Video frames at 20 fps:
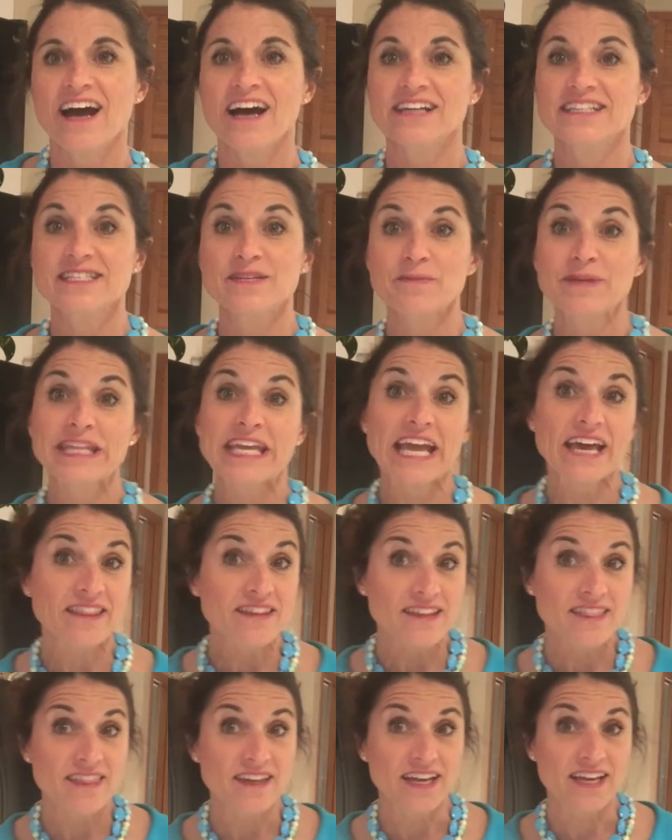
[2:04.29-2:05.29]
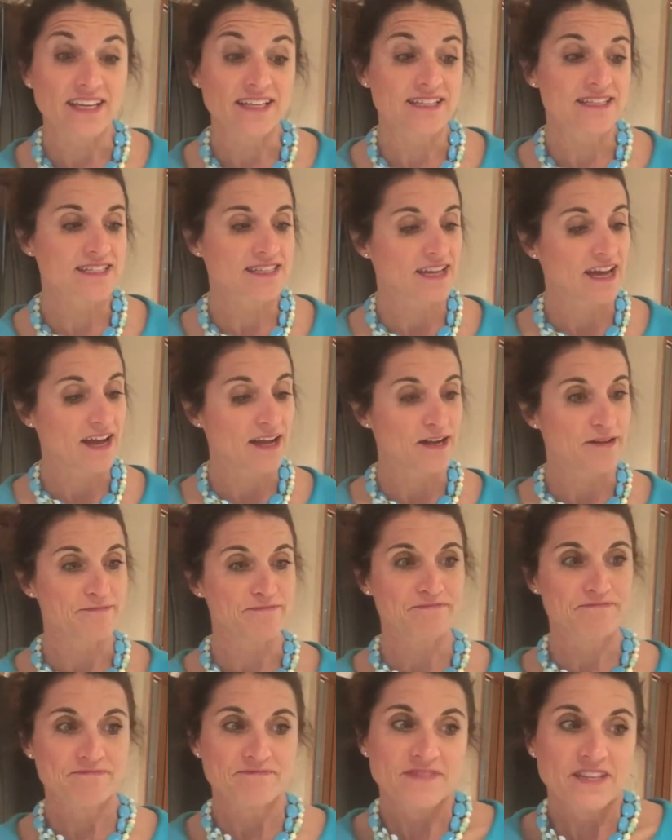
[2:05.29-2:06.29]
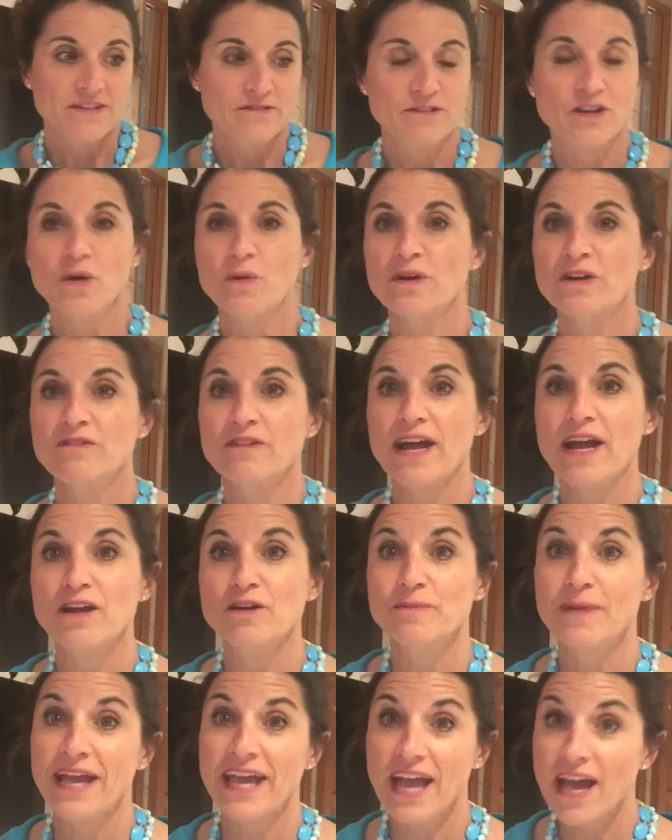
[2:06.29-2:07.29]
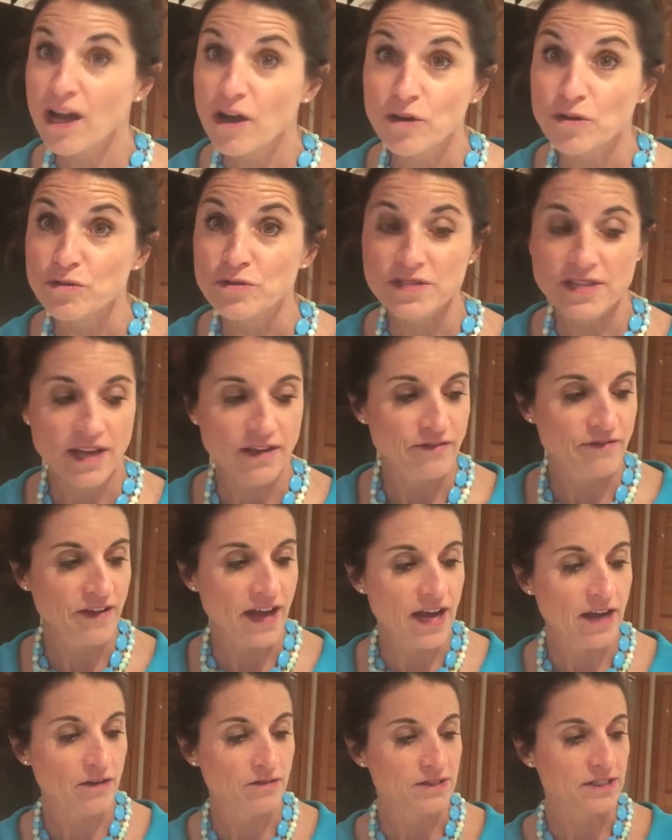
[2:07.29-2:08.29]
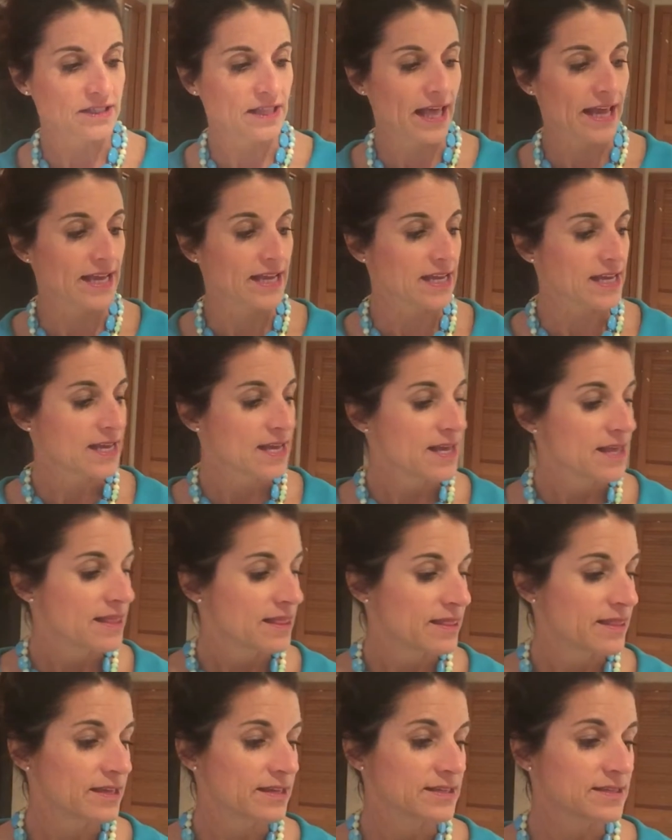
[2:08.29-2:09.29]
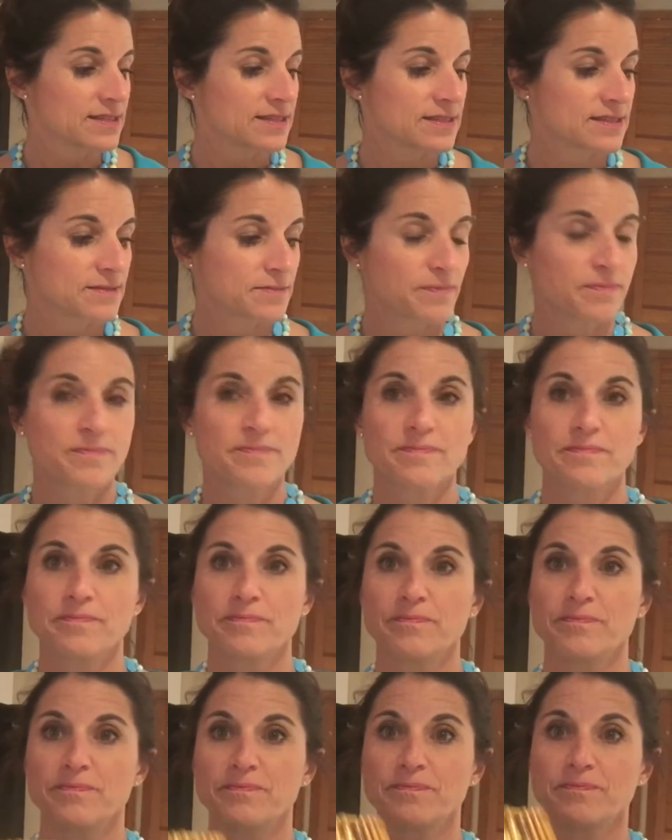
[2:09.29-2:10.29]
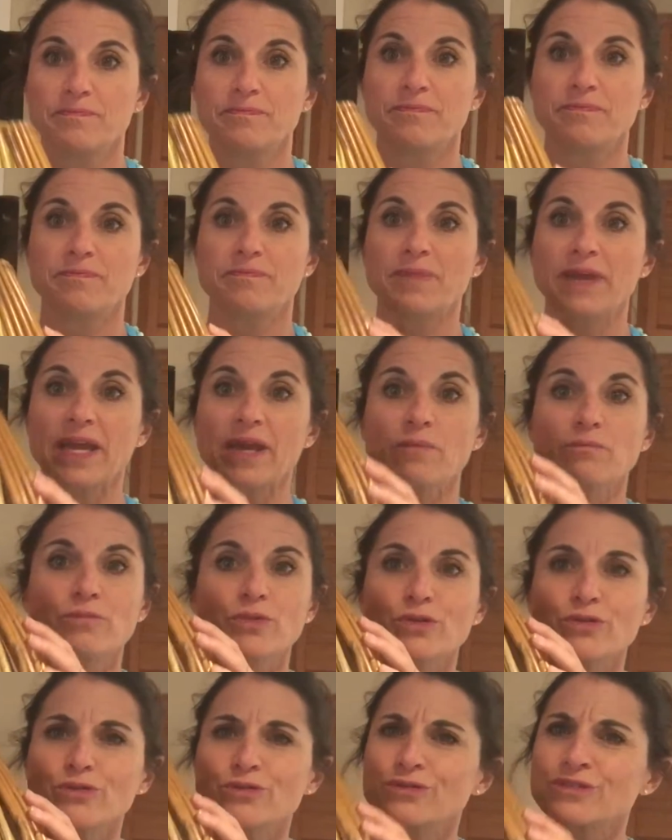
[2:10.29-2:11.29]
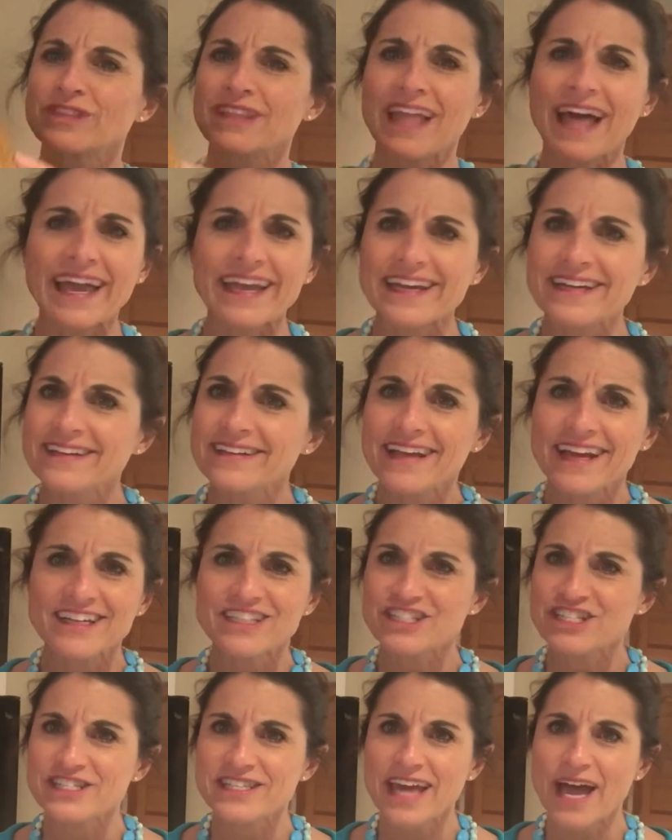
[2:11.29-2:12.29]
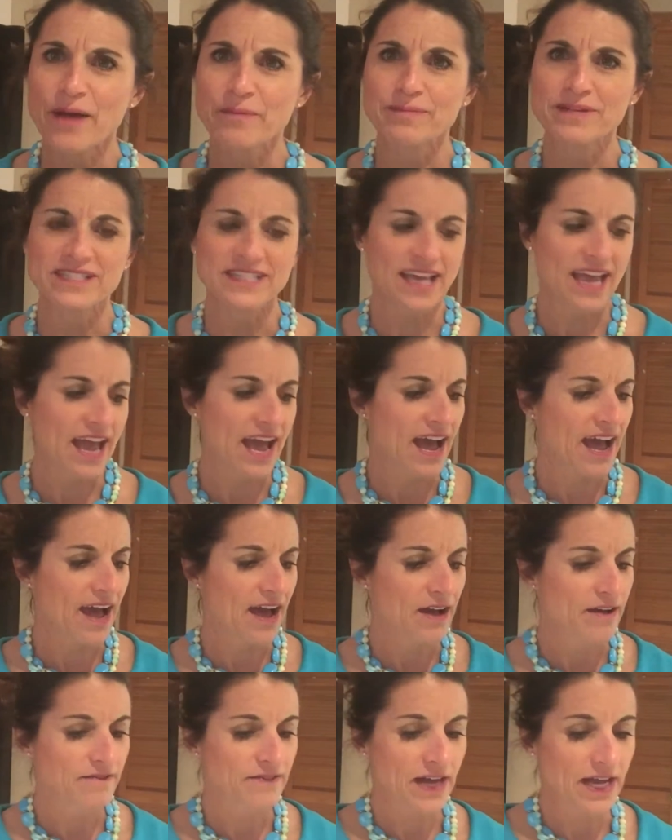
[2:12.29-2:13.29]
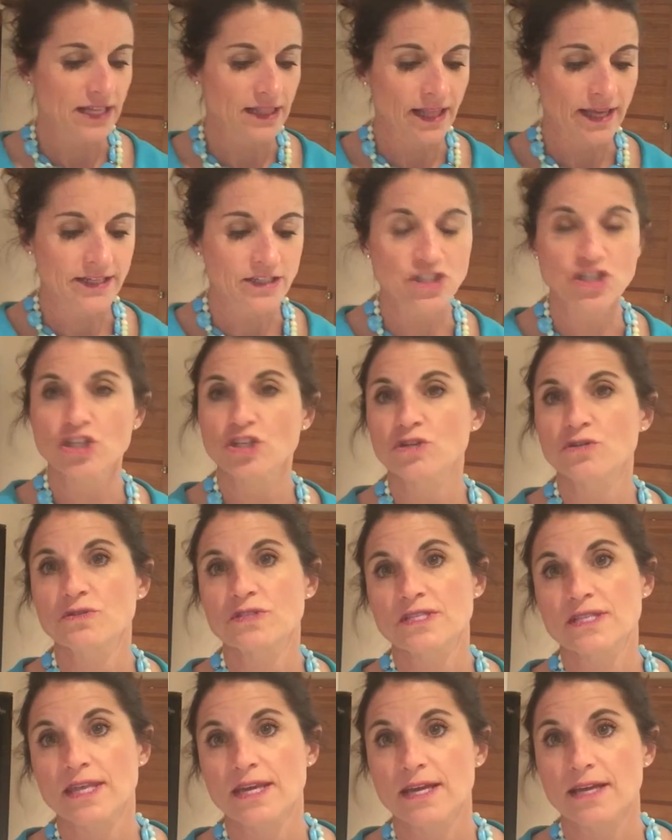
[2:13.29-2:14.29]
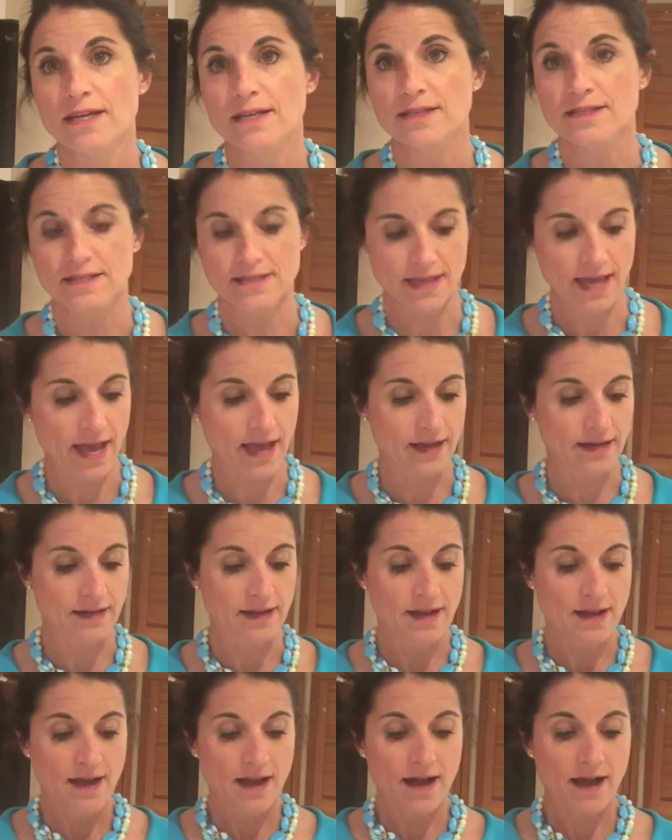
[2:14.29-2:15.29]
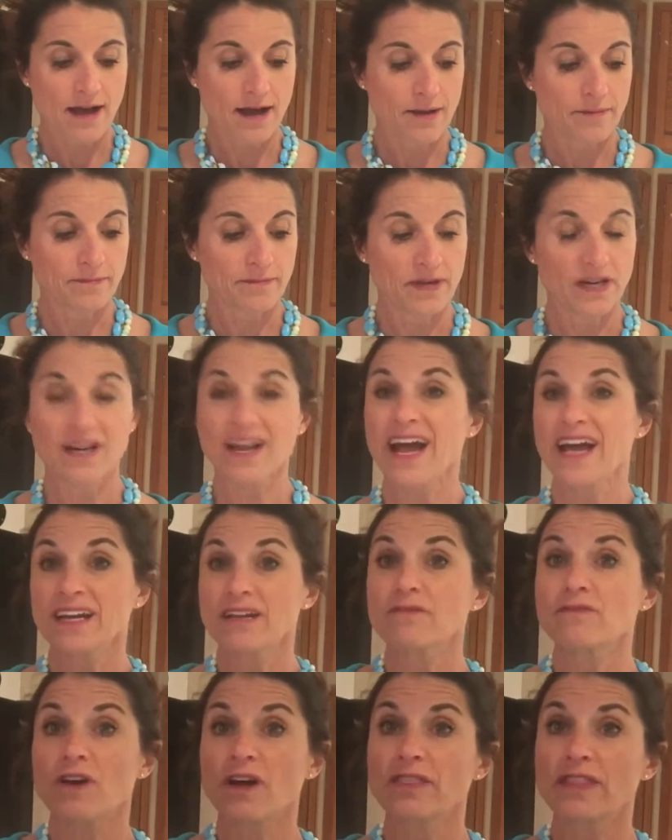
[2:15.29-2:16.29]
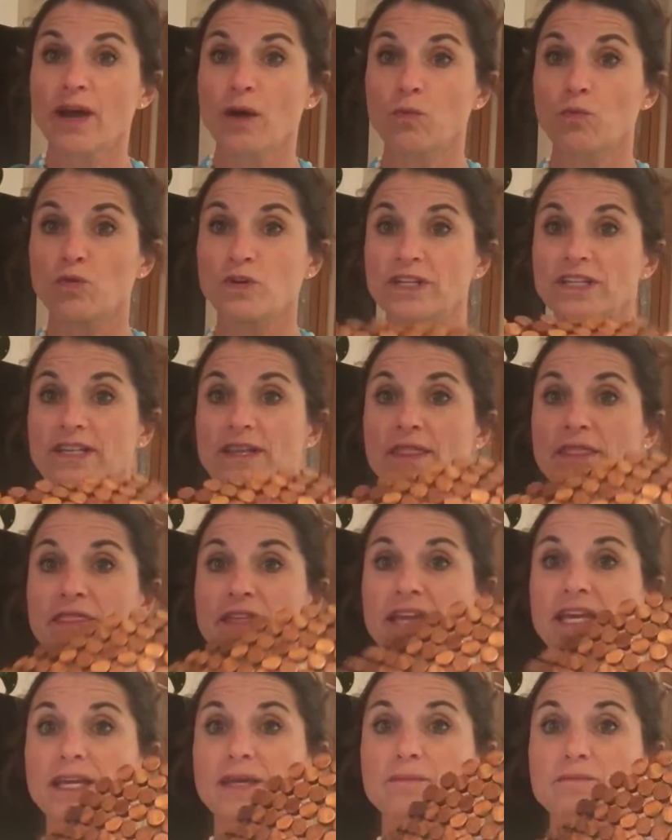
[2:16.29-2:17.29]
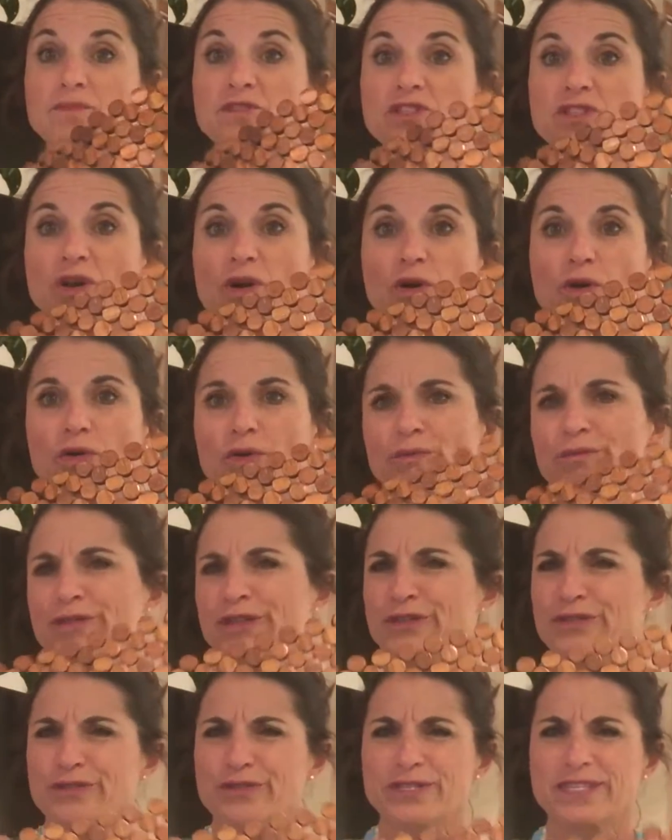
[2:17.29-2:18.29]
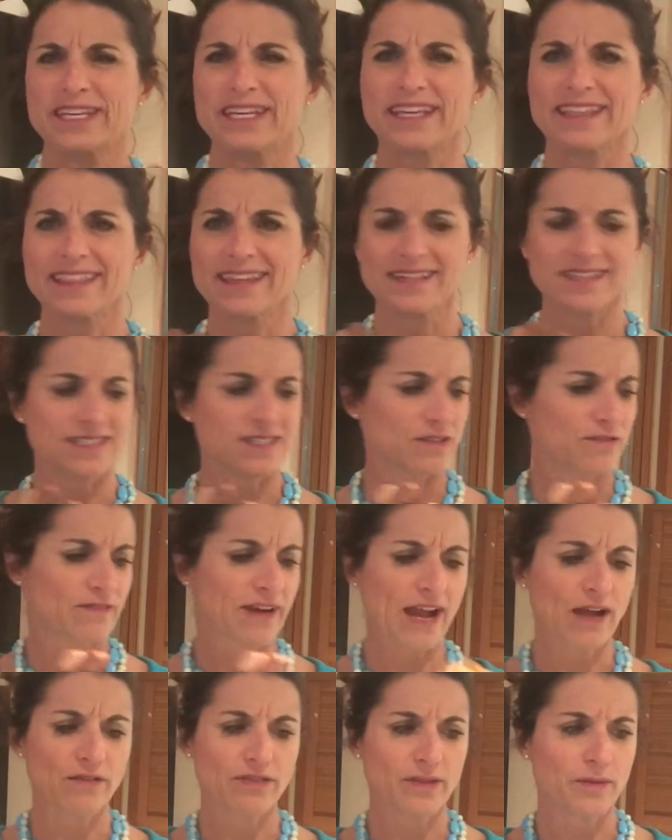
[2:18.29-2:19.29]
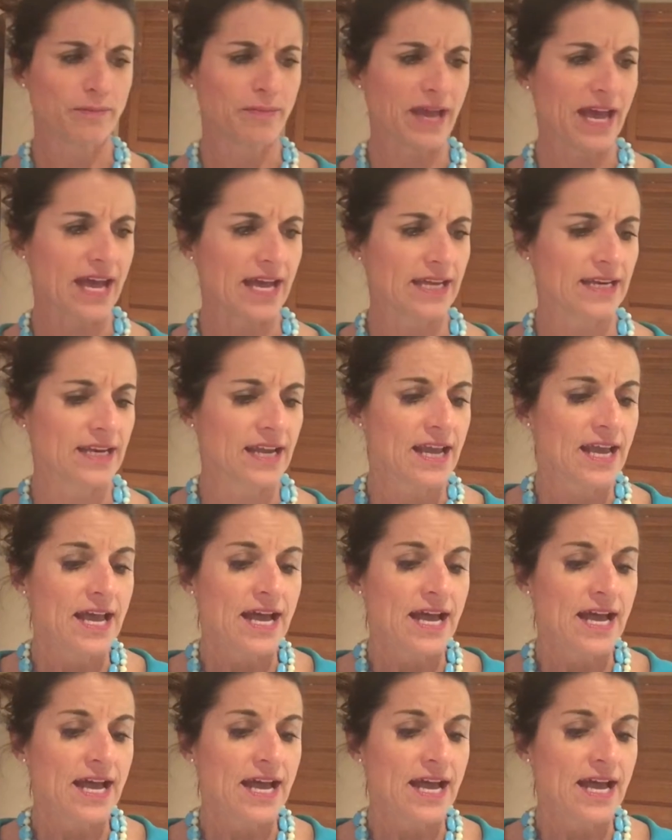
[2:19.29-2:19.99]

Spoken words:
Some of the other things, going around my house, I found like this bamboo light I just happen to have. I like to use things that are kind of on that wooden theme, so I'm using this around the bed.